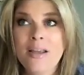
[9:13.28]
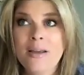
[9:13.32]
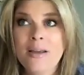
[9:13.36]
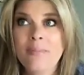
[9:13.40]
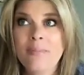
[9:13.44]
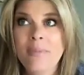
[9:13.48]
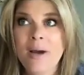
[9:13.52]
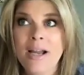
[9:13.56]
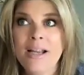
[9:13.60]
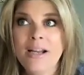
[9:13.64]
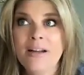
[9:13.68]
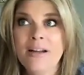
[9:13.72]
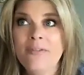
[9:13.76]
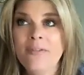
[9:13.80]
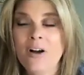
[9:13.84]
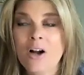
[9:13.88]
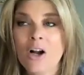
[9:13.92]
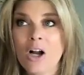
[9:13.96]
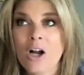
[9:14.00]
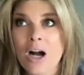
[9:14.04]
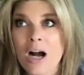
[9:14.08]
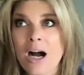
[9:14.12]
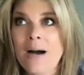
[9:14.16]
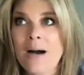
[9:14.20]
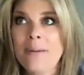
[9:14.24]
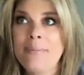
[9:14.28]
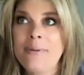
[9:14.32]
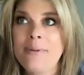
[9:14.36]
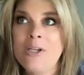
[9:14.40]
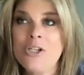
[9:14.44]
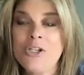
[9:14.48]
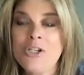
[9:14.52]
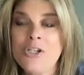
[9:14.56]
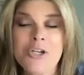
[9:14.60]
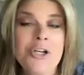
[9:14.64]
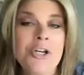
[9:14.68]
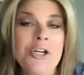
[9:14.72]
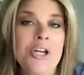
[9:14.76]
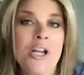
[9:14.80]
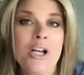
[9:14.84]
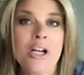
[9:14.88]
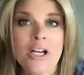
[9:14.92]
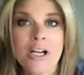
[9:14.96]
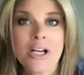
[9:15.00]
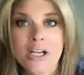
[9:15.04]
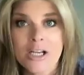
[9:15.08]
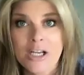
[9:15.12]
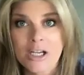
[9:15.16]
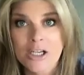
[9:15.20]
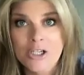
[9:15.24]
They might have copied
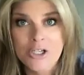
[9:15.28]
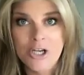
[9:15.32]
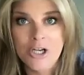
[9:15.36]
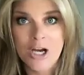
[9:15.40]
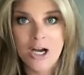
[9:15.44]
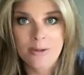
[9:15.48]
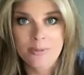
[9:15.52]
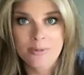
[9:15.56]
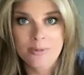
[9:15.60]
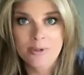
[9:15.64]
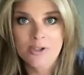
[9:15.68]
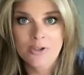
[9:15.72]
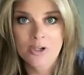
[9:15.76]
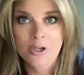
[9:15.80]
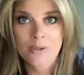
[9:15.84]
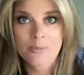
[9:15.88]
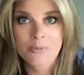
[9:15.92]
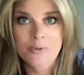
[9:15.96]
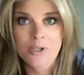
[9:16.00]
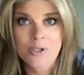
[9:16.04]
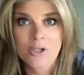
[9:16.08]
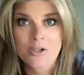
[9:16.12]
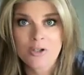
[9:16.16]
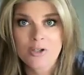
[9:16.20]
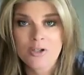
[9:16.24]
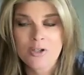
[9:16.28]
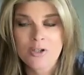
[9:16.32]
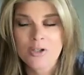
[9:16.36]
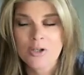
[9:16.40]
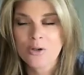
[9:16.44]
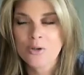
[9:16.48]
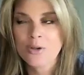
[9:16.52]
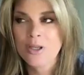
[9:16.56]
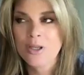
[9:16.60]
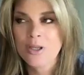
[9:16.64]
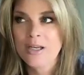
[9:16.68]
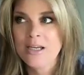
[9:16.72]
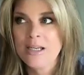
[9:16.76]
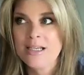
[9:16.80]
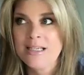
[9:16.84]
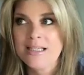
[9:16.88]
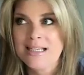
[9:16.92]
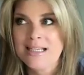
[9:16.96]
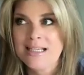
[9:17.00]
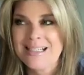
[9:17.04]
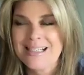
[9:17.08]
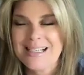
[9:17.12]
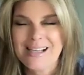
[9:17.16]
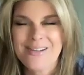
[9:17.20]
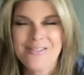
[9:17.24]
generic job descriptions, so then it
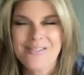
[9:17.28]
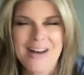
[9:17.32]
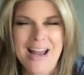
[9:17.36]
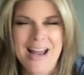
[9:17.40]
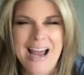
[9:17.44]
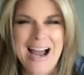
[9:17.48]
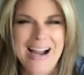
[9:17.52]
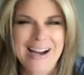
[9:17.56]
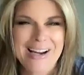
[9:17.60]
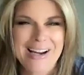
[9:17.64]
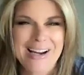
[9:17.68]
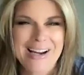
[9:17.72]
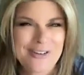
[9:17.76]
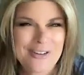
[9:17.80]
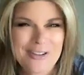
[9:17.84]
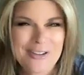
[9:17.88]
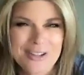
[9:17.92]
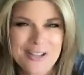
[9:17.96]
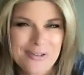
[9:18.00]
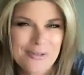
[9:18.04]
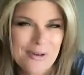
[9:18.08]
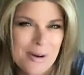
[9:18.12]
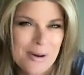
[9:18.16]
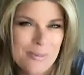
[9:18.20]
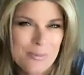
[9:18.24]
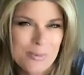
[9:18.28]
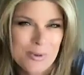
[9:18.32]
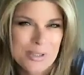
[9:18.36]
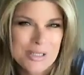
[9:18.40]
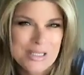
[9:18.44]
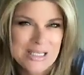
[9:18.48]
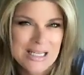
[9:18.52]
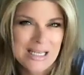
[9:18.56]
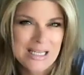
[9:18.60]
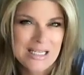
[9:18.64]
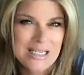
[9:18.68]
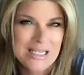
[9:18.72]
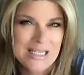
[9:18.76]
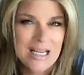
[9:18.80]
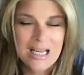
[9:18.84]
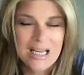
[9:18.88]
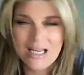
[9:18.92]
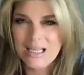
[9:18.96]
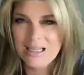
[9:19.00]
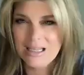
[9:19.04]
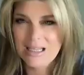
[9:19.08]
doesn't even accurately represent